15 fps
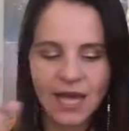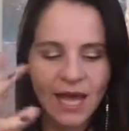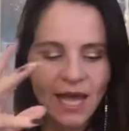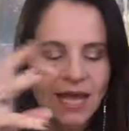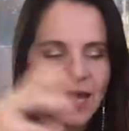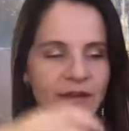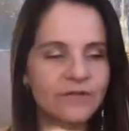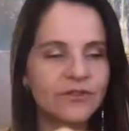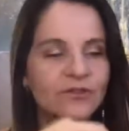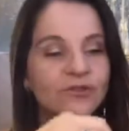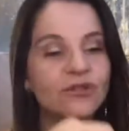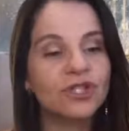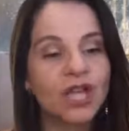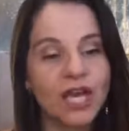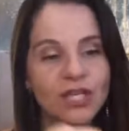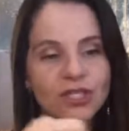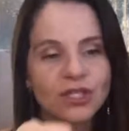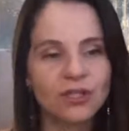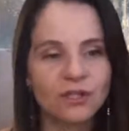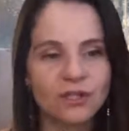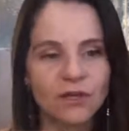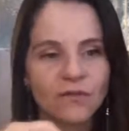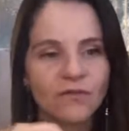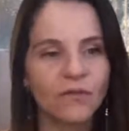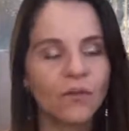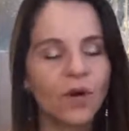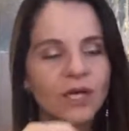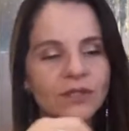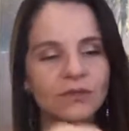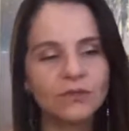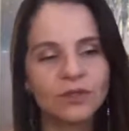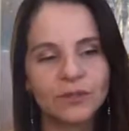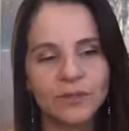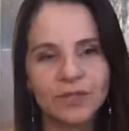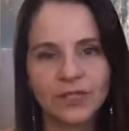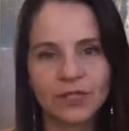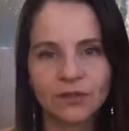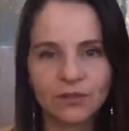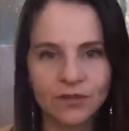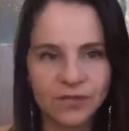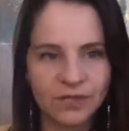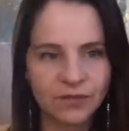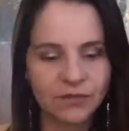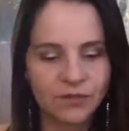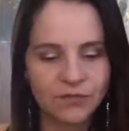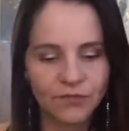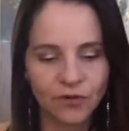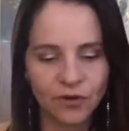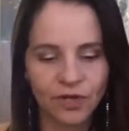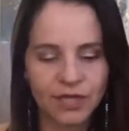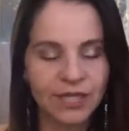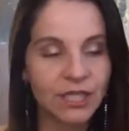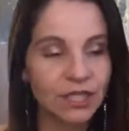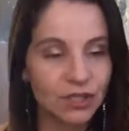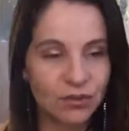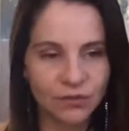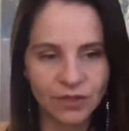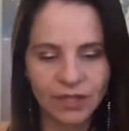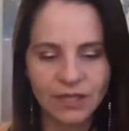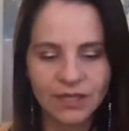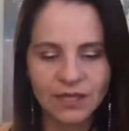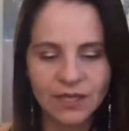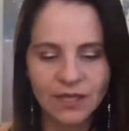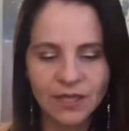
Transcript: I have suggestions of what would be the crystals for each grid,